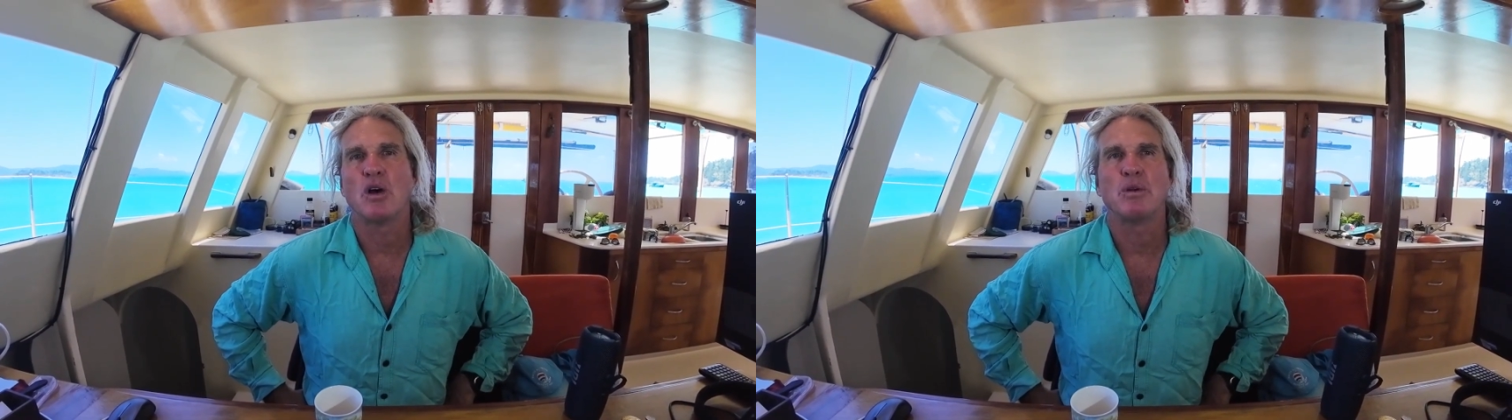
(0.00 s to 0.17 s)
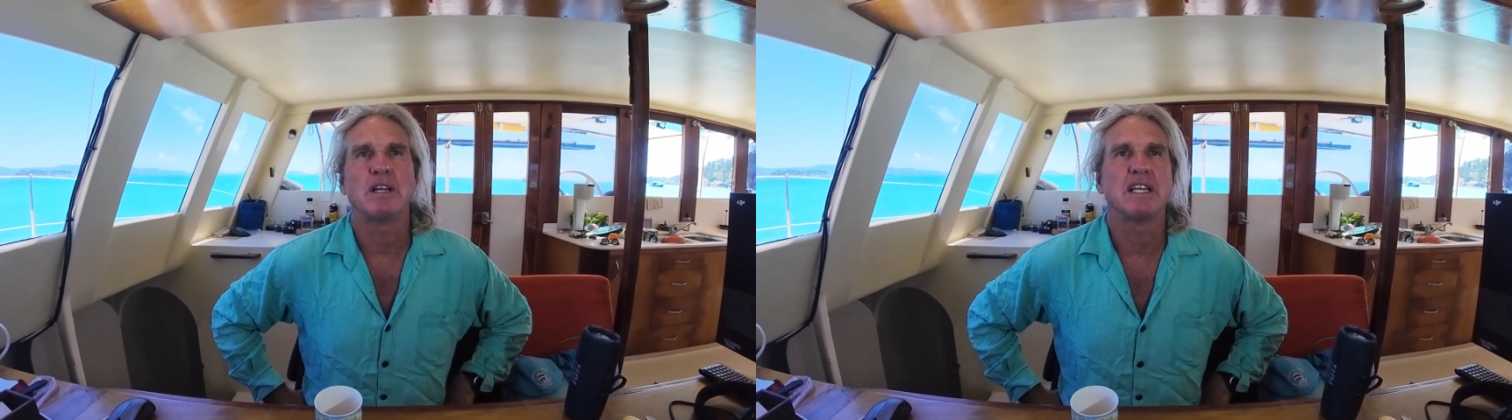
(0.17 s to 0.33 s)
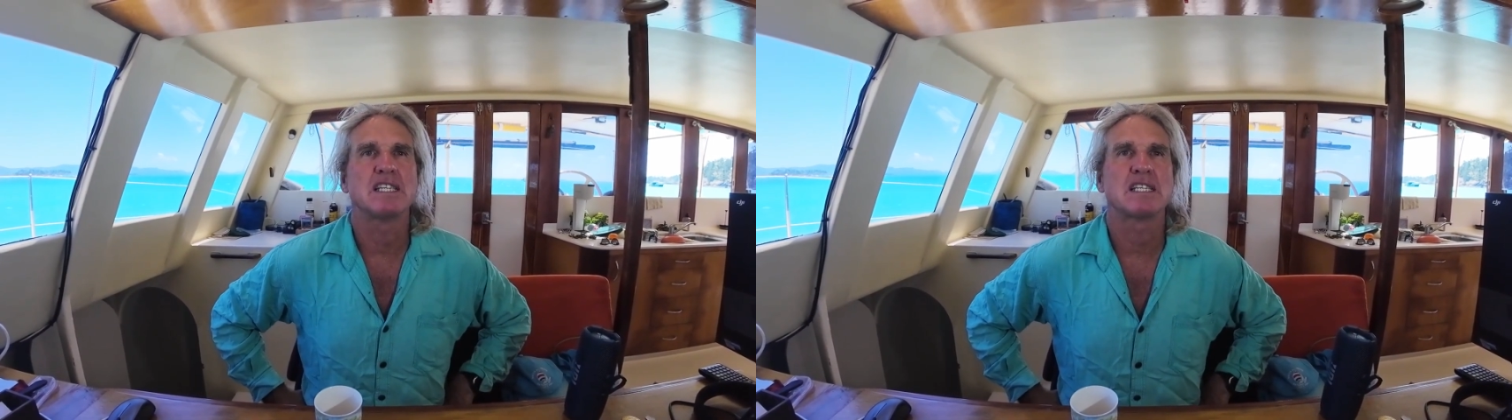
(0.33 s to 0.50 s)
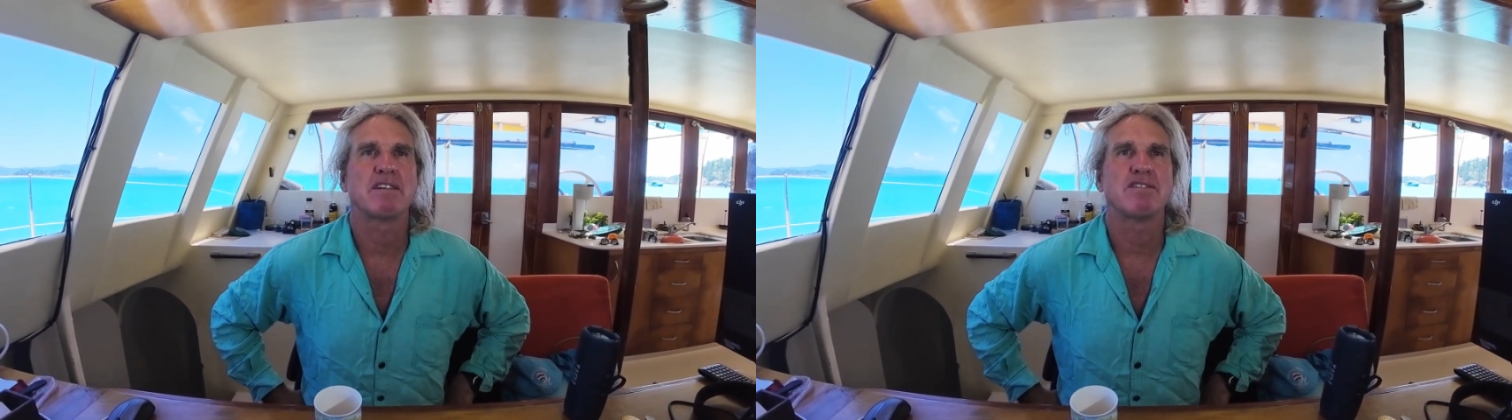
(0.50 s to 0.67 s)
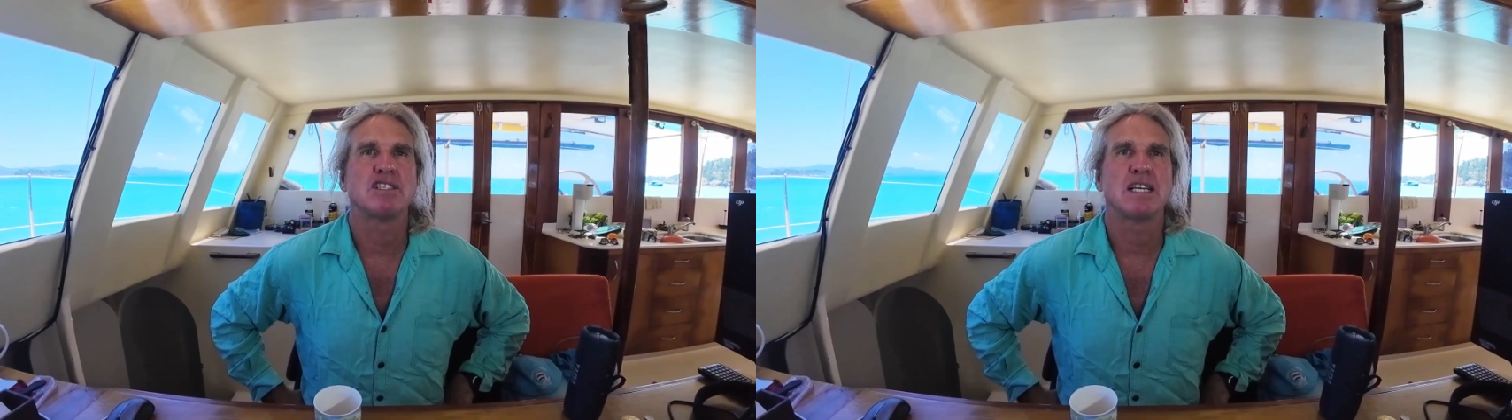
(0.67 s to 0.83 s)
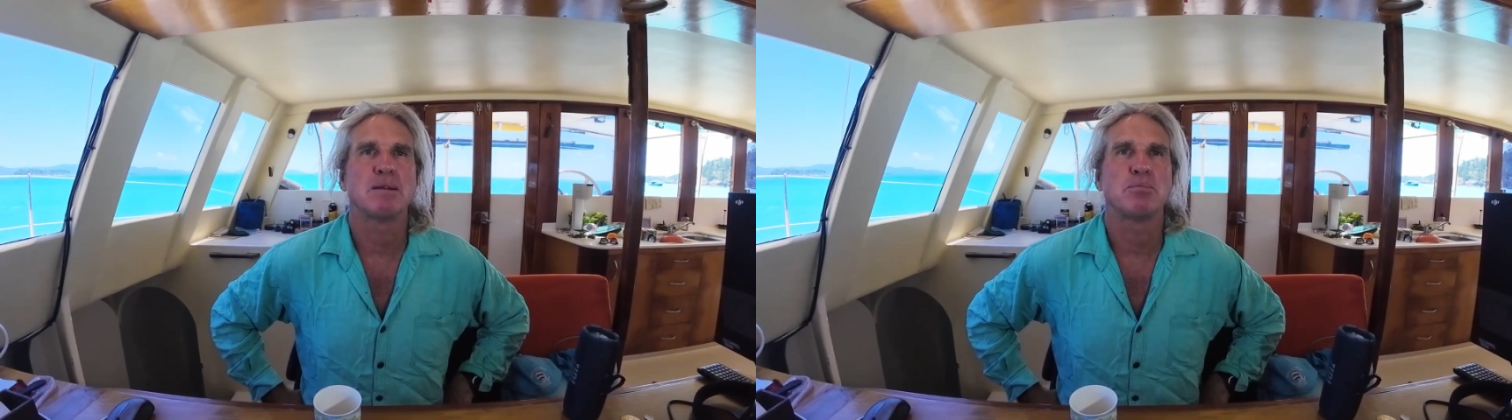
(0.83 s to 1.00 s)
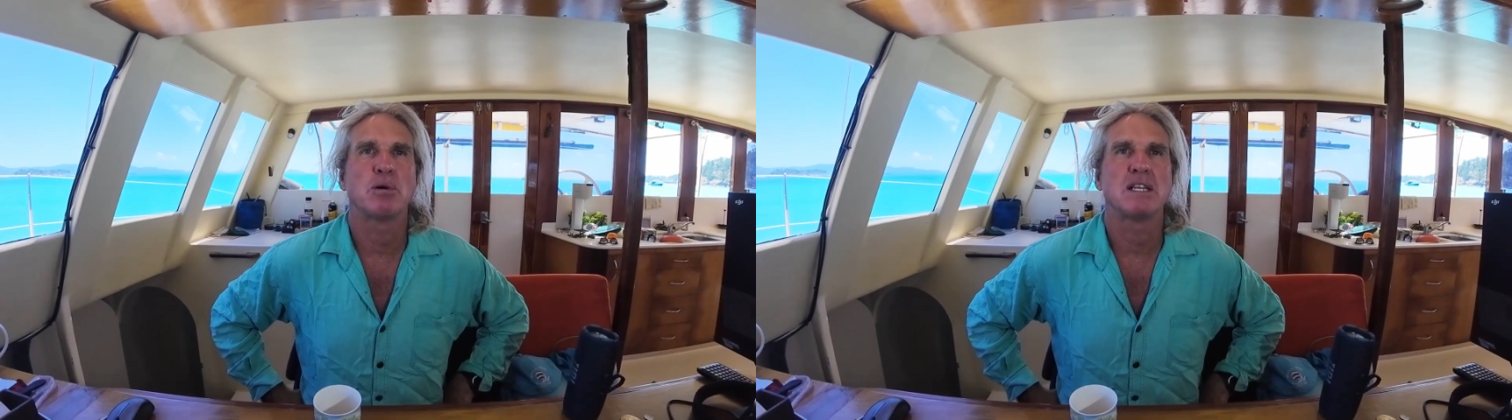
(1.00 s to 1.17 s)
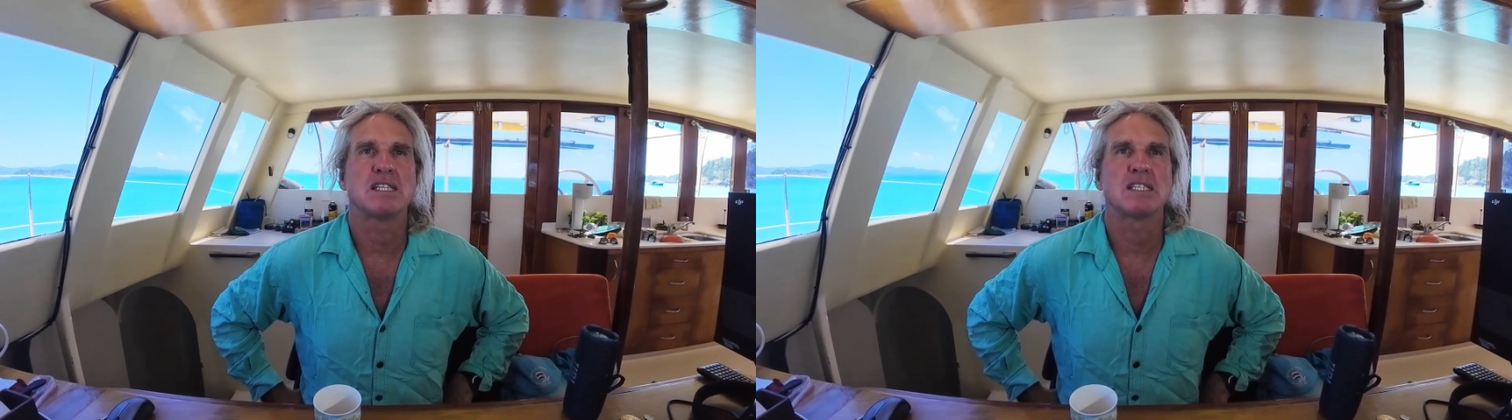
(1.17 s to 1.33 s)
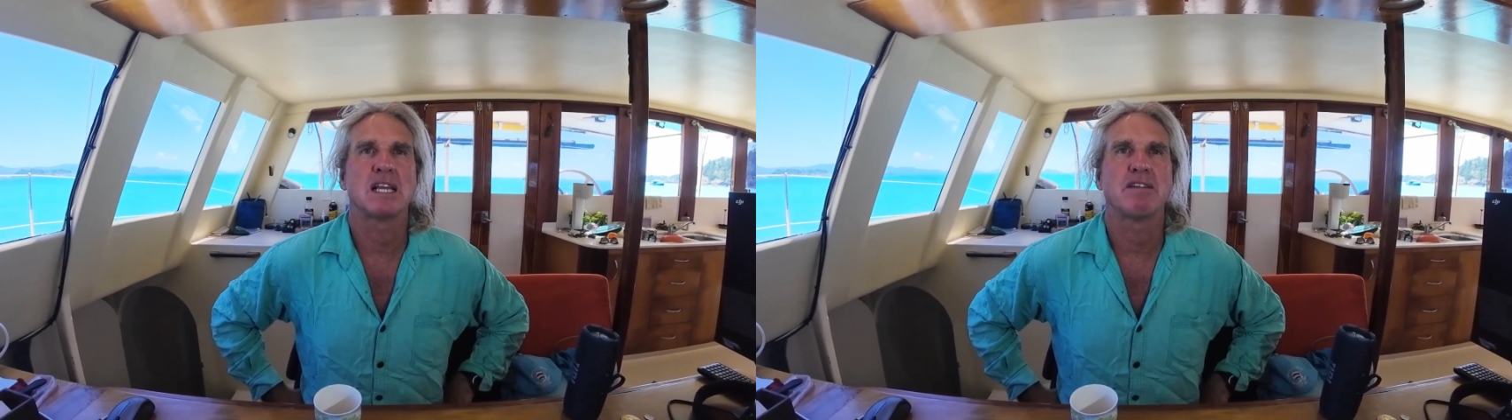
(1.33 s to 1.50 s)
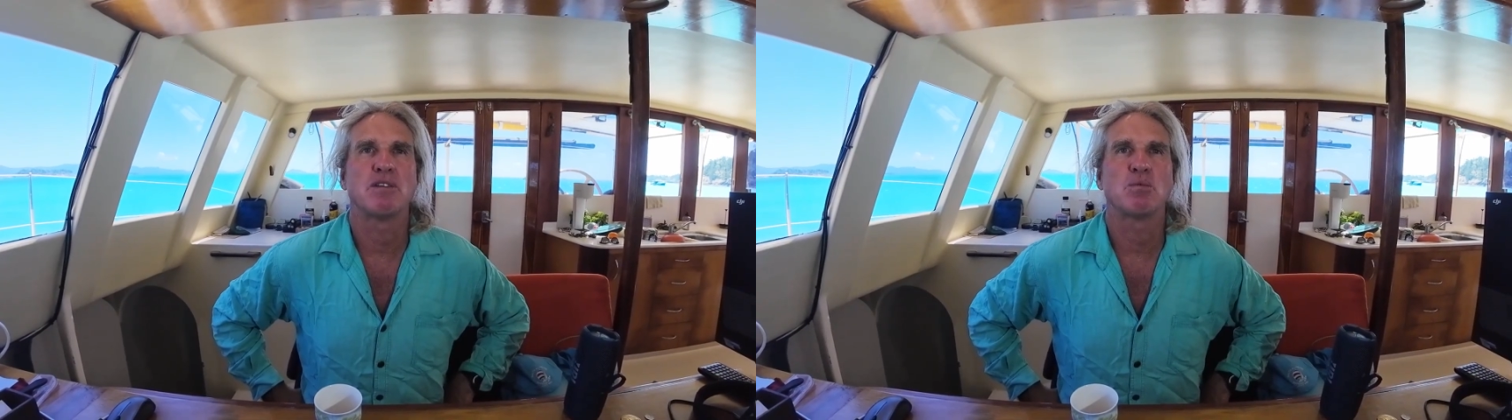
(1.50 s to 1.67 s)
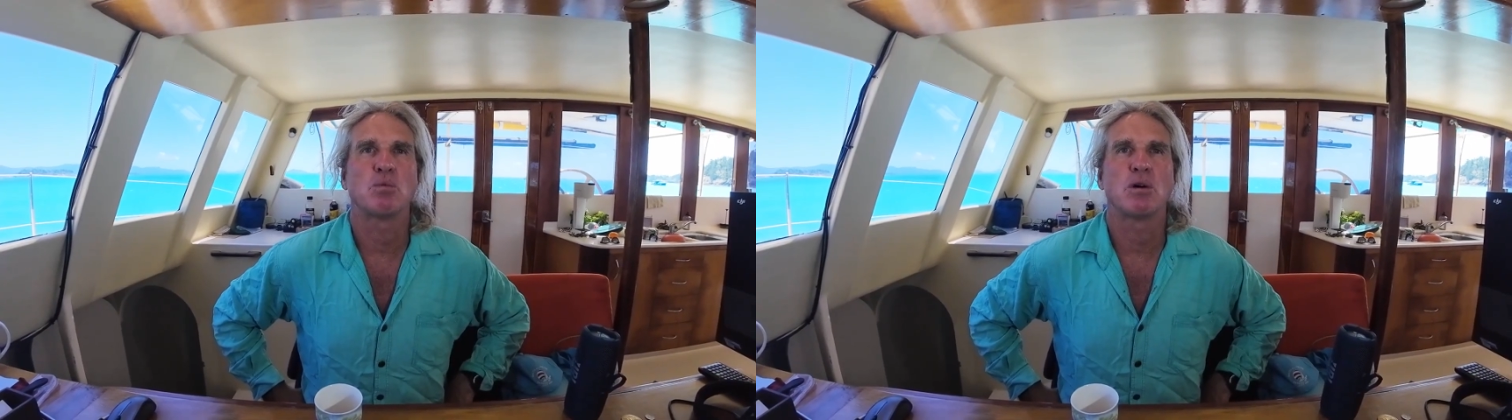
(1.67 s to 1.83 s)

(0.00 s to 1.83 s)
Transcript: only 17.7